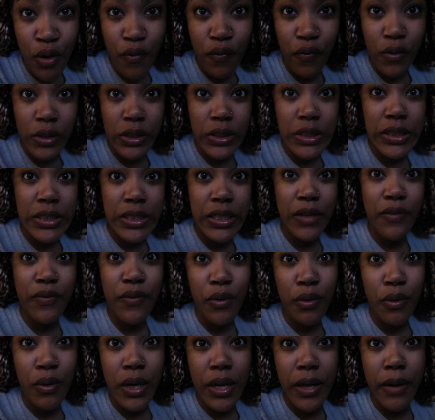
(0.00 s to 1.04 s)
for
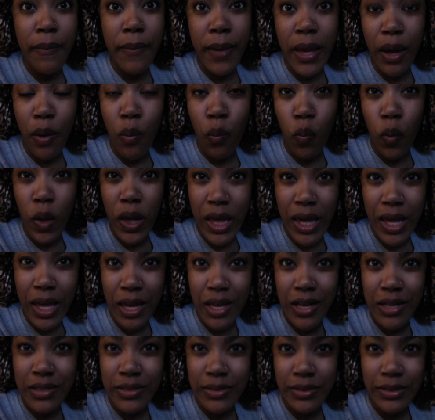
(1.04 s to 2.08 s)
seafood dip and
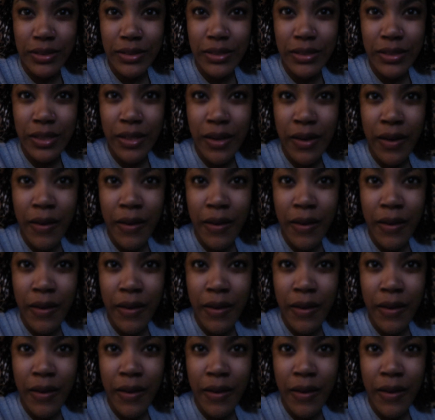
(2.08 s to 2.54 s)
wings.